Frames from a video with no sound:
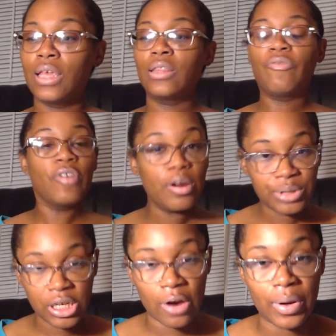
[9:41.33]
The fear of
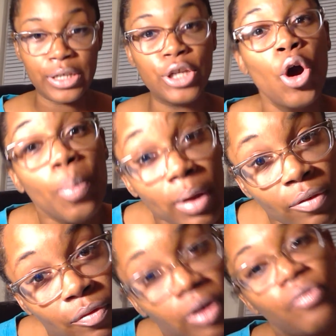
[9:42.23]
sharing. Don't be
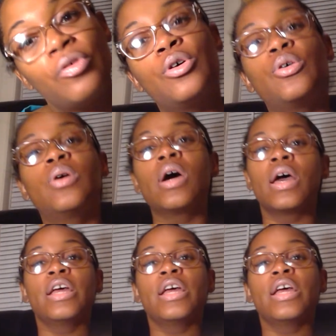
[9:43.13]
fearful.